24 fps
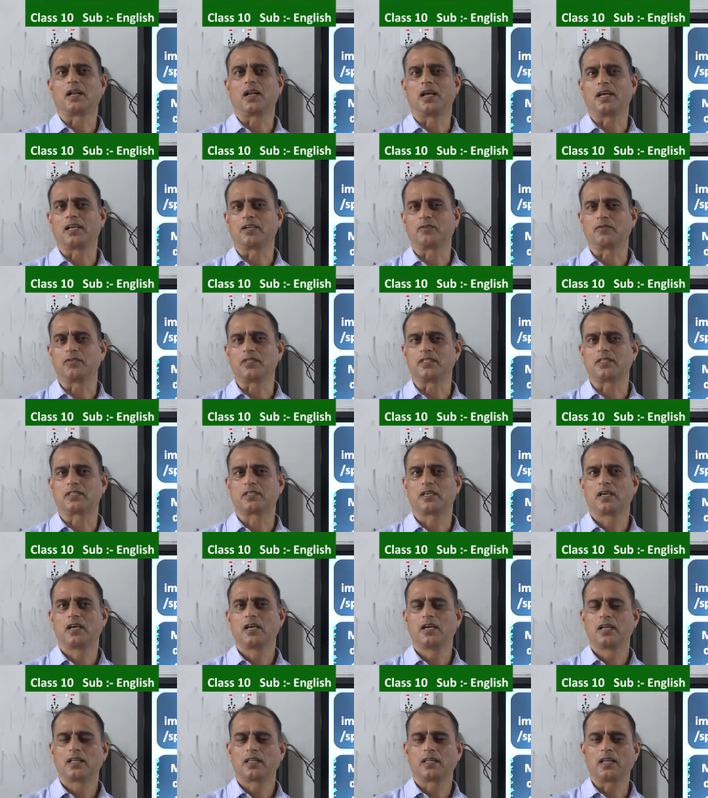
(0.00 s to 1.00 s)
language.
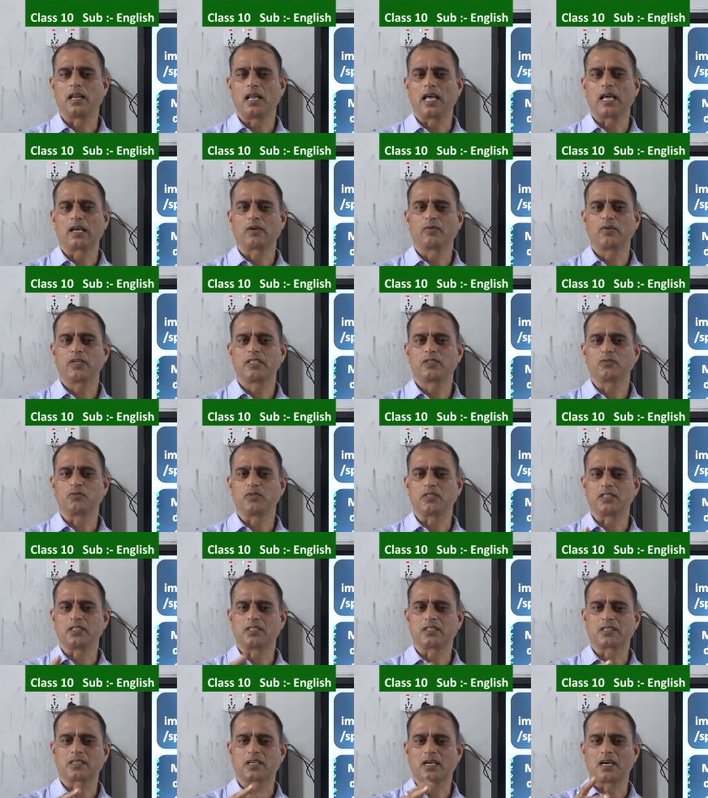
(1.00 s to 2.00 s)
The language which
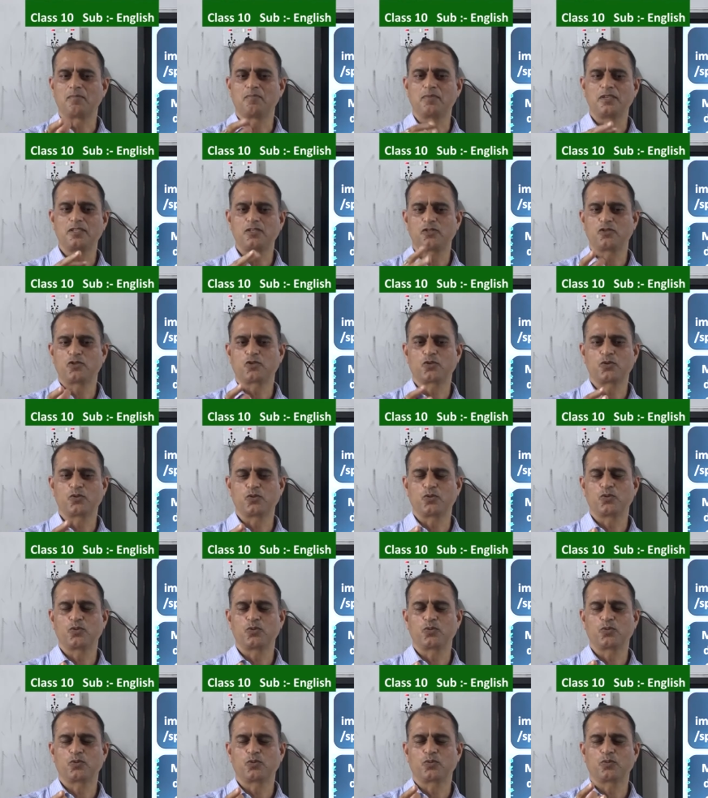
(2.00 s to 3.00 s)
is common
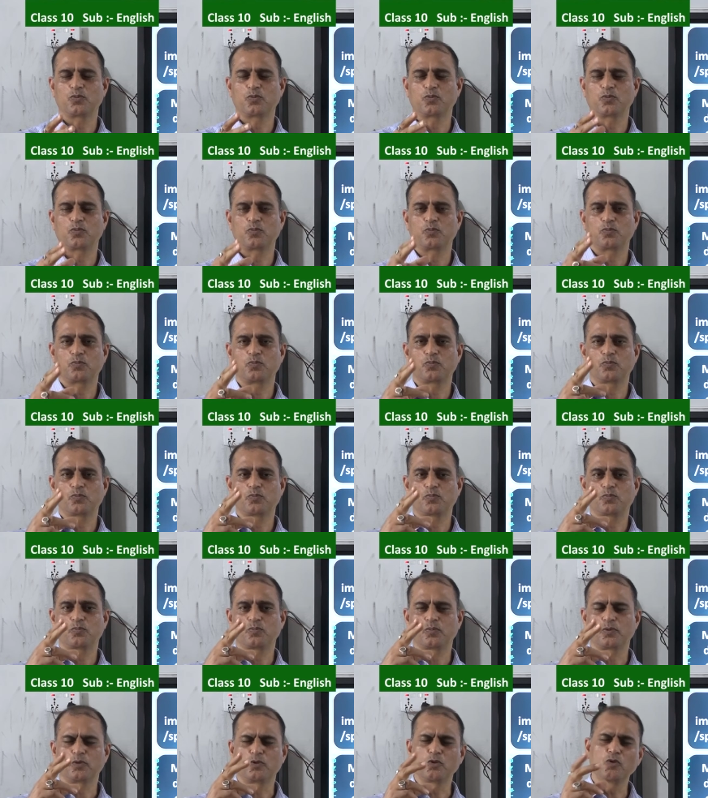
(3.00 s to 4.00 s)
to
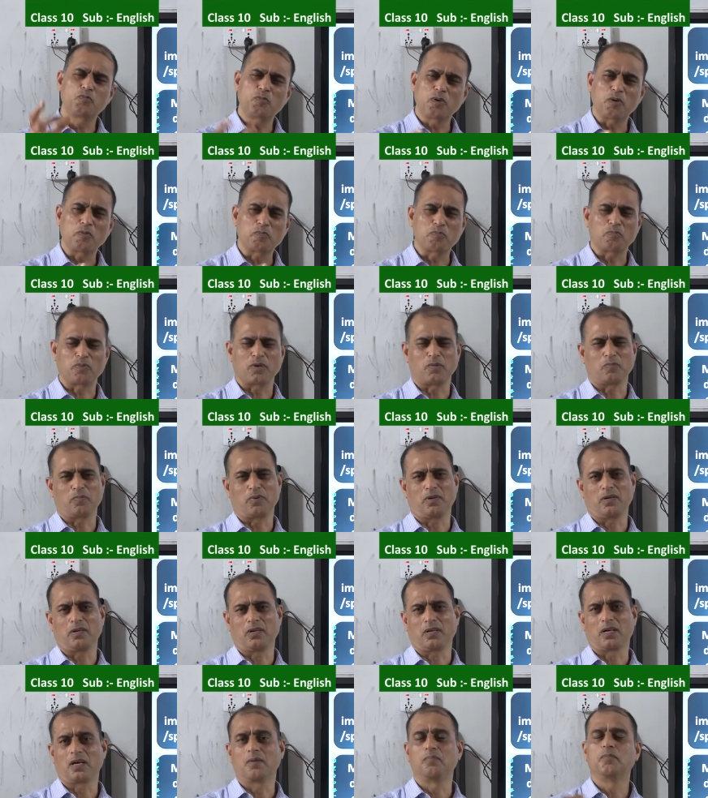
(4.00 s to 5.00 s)
group of
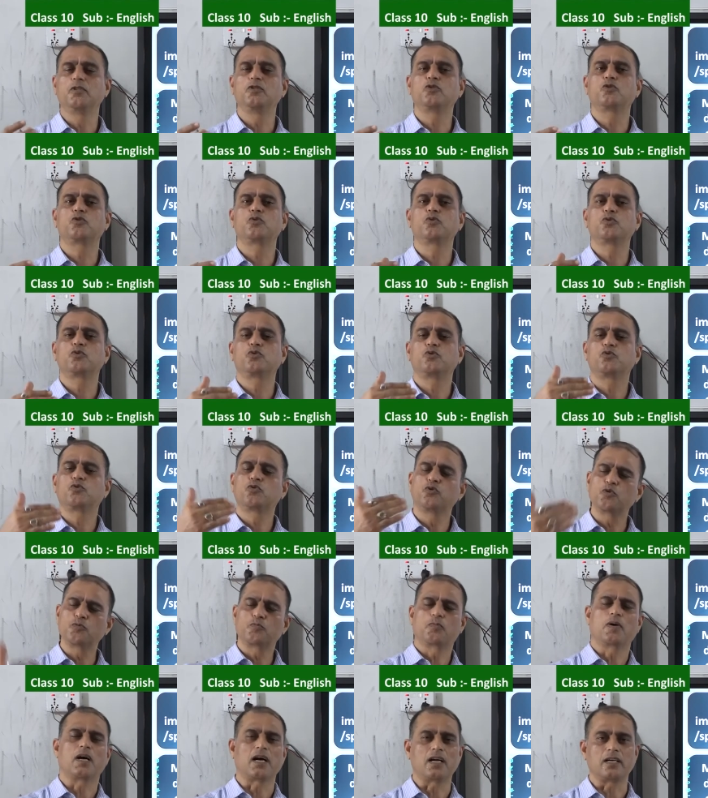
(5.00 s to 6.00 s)
people, common to two
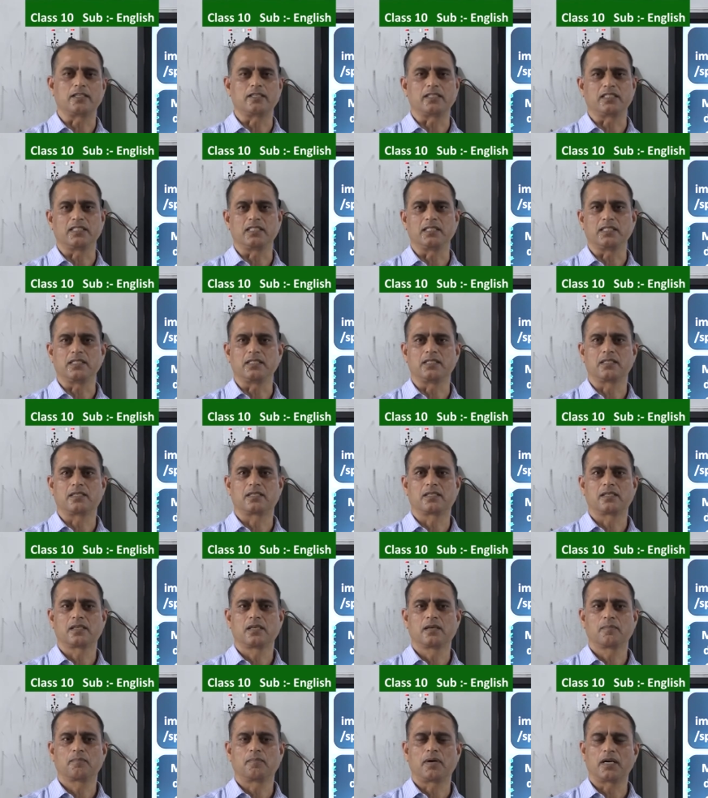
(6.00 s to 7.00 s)
parties.
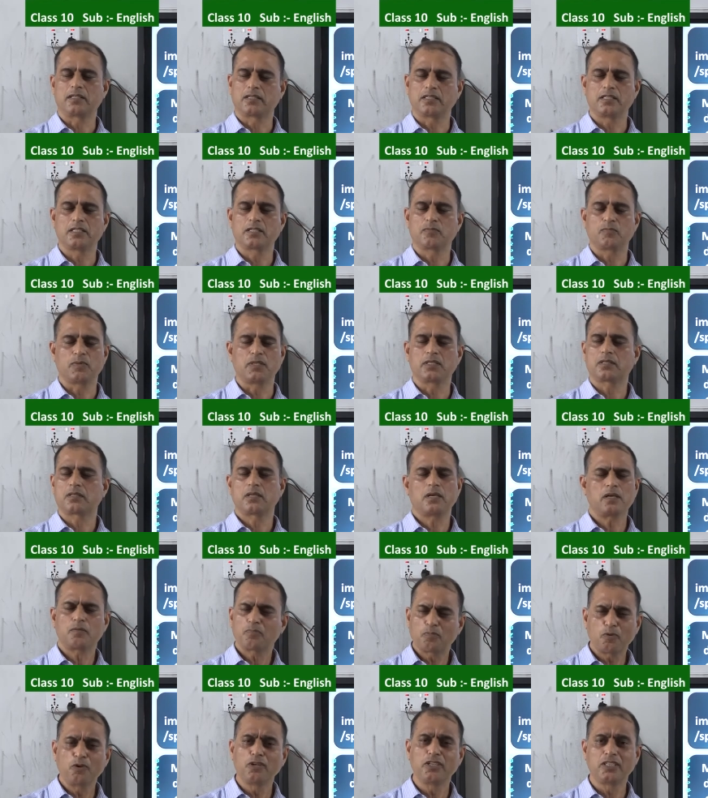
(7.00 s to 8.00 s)
Parties means
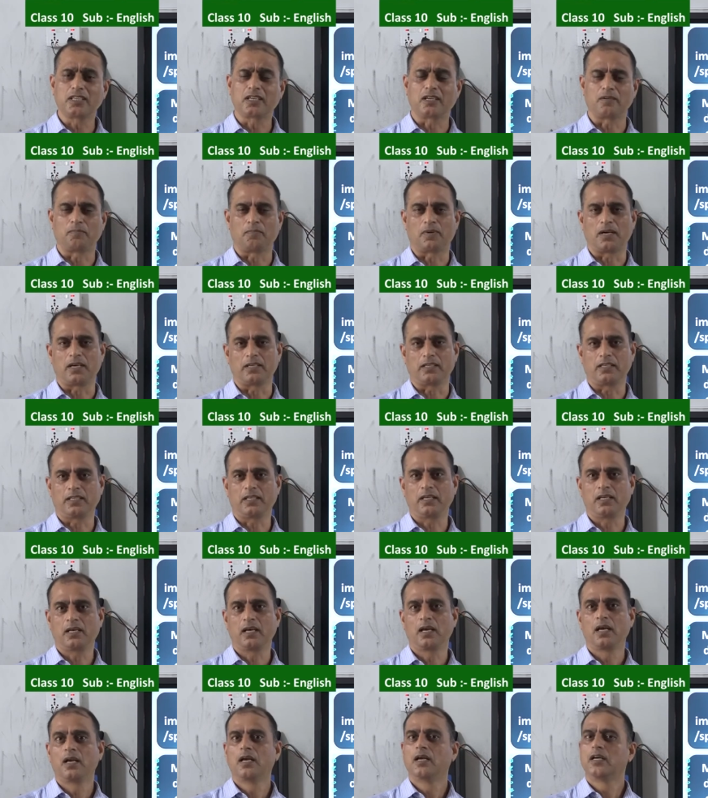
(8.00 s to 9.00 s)
not political party,
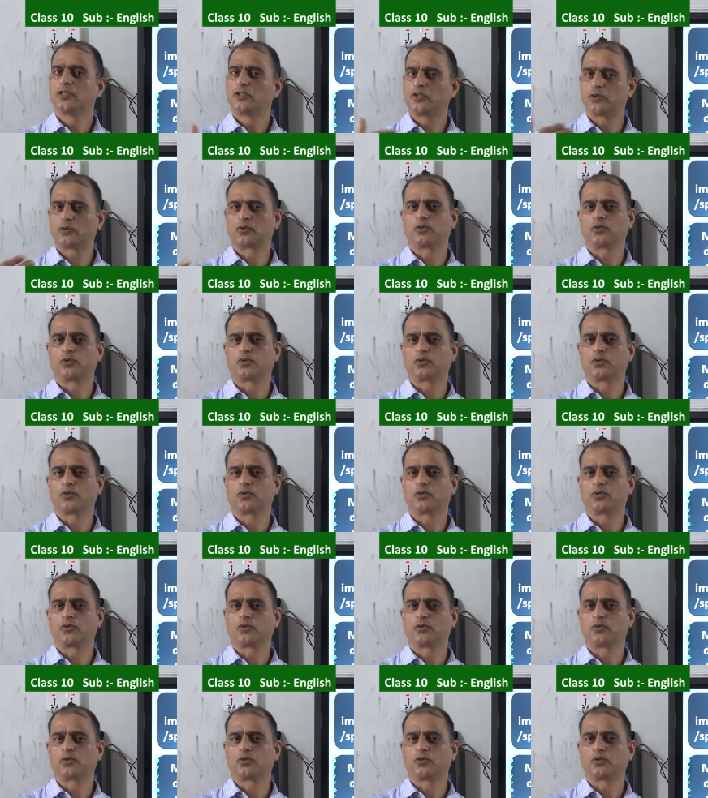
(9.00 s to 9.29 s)
two